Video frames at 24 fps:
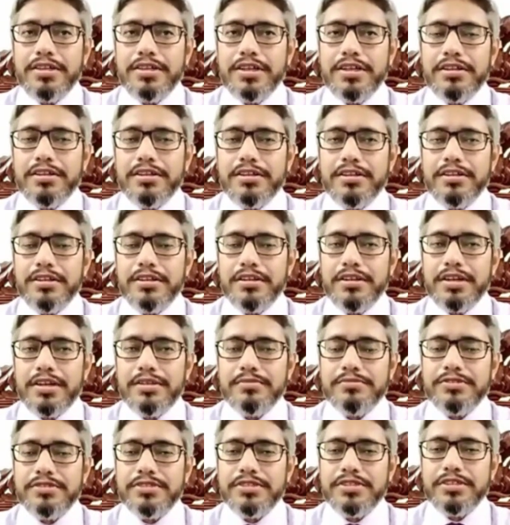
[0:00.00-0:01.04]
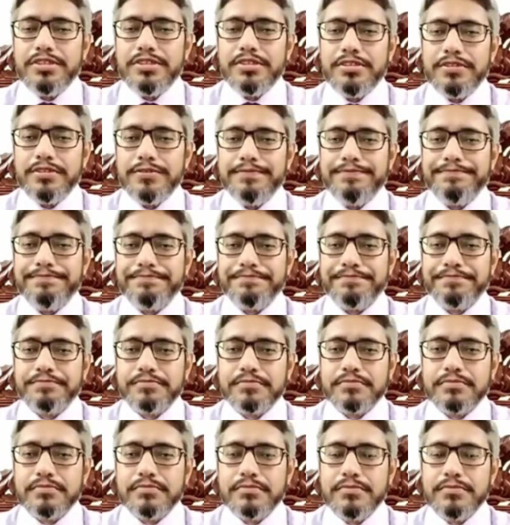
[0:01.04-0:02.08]
Then comes the
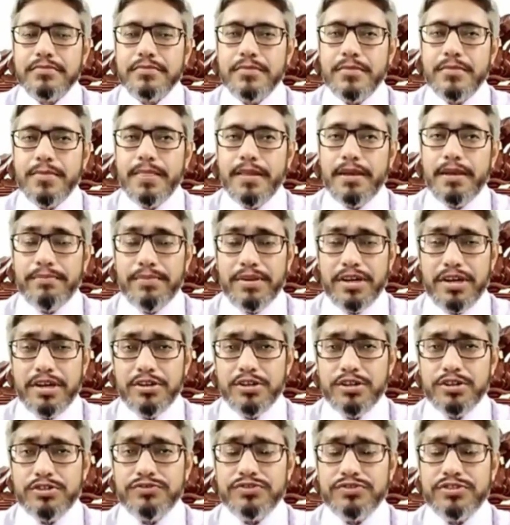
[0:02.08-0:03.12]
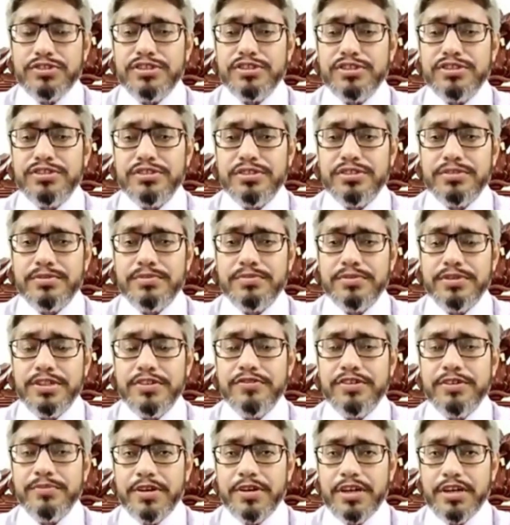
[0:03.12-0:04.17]
part of
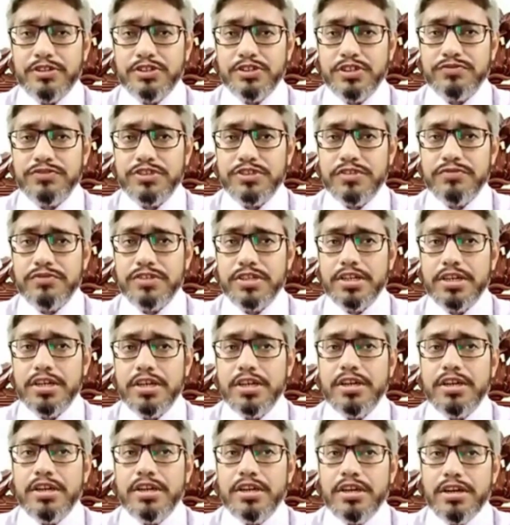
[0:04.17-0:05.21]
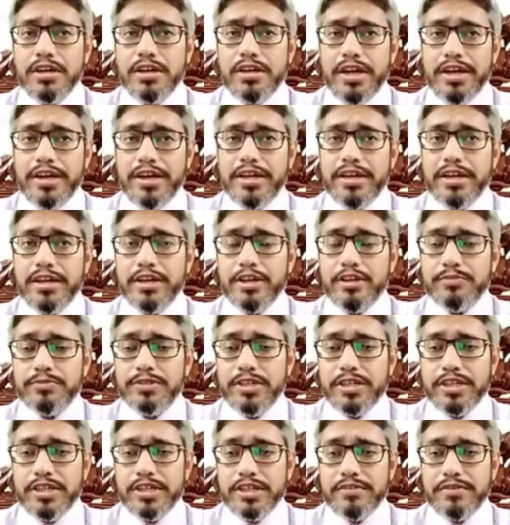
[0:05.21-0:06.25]
different parts of CV. Heading and
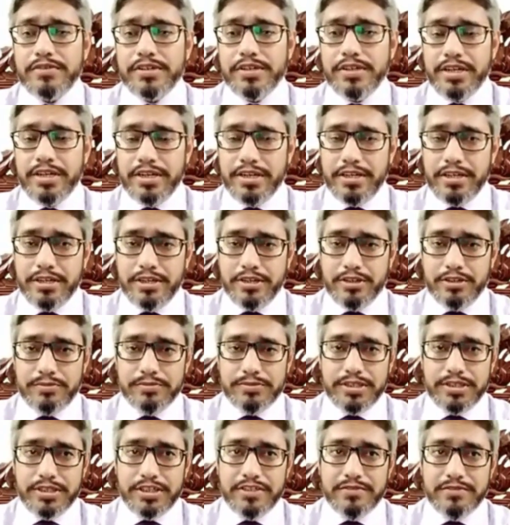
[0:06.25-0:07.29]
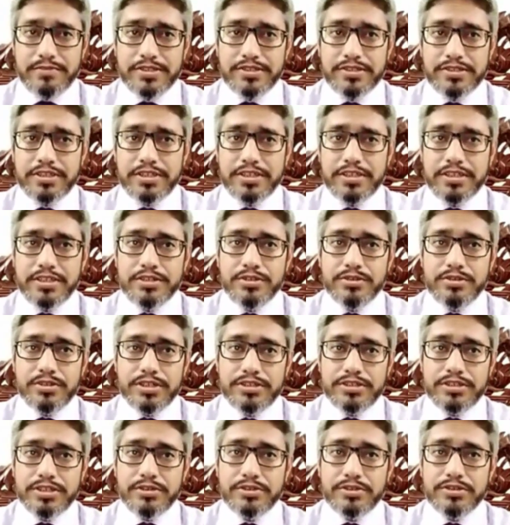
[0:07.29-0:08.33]
objective. In heading and objective, basically you
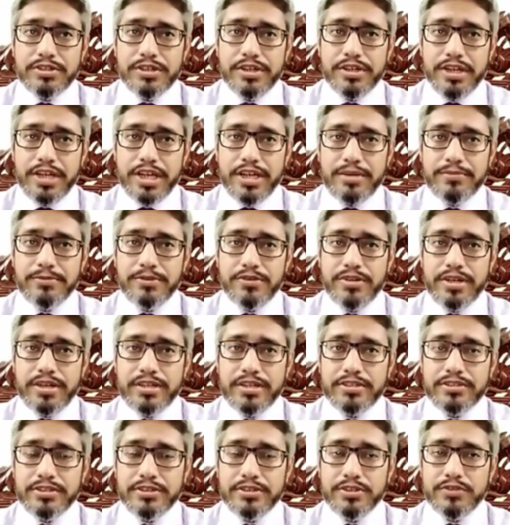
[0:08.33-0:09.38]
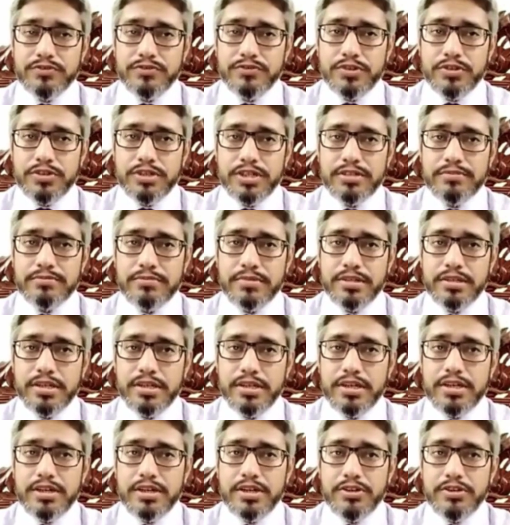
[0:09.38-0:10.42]
list down your name, your address and your phone
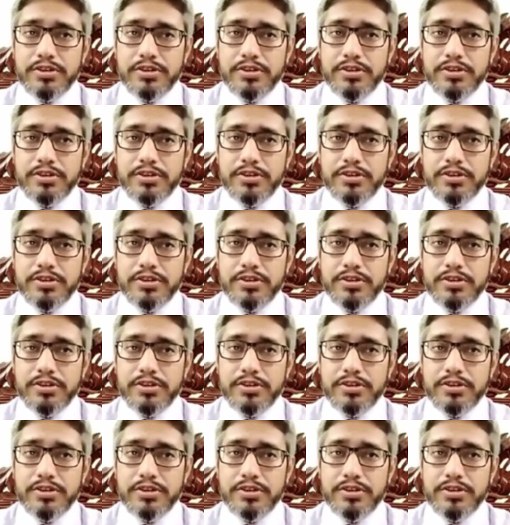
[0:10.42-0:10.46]
number.